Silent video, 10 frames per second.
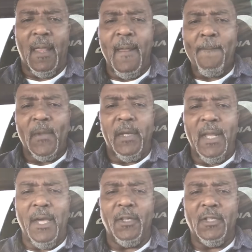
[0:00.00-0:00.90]
And
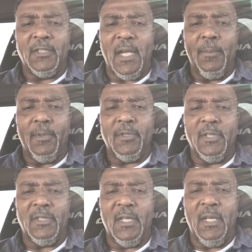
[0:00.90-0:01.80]
now the
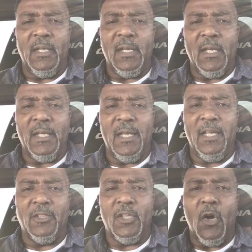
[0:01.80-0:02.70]
disciples are saying that
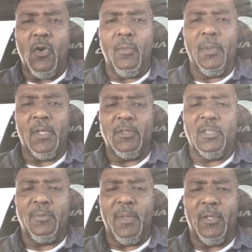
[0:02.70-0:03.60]
he's gone
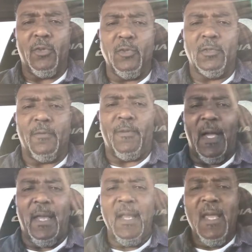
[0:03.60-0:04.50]
because he's been
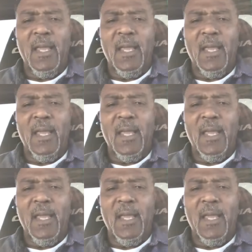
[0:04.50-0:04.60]
crucified.